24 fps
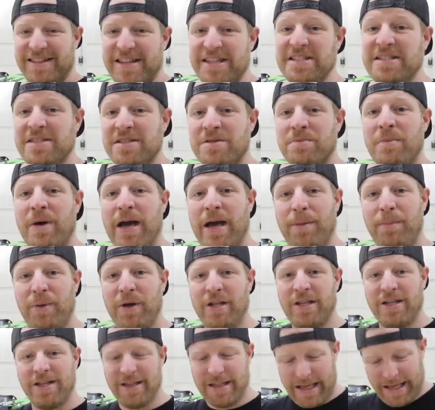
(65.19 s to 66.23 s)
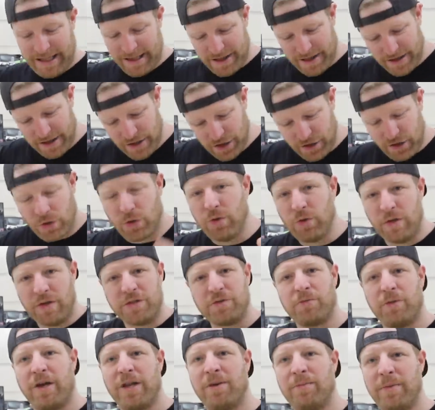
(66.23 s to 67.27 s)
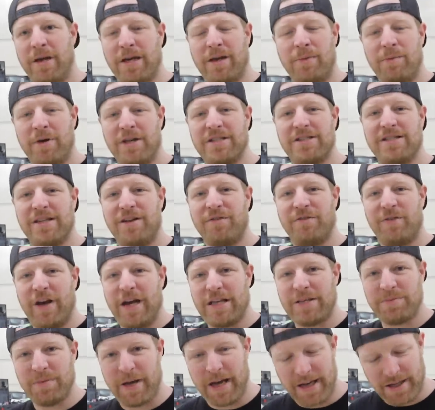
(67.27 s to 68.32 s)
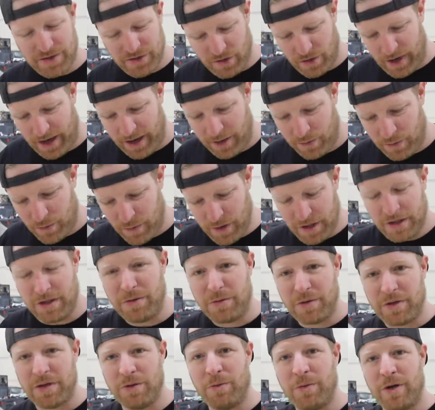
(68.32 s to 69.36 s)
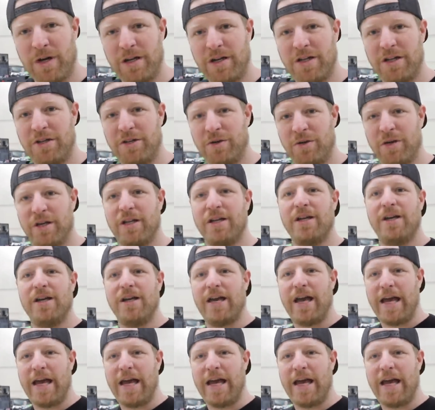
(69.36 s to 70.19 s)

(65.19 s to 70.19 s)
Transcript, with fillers: This is, in my opinion, like the coolest way to make a Mustang Fastback, so I really, really wanted to do it,